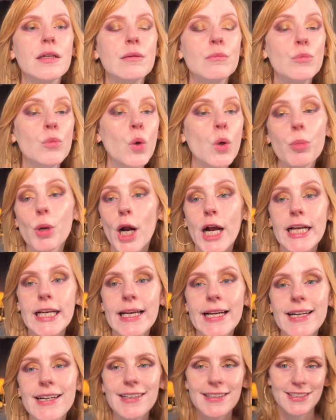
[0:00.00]
more
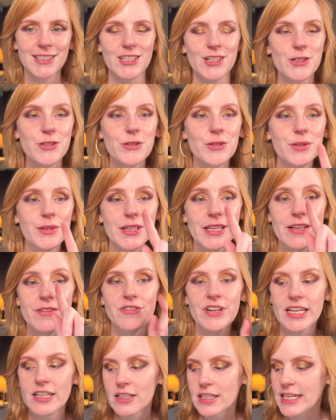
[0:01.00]
brightening to the
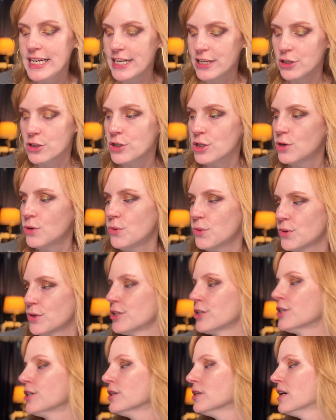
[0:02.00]
very inner
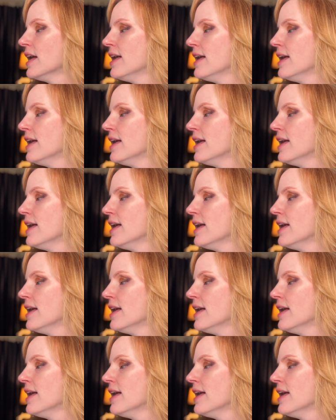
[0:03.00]
corner.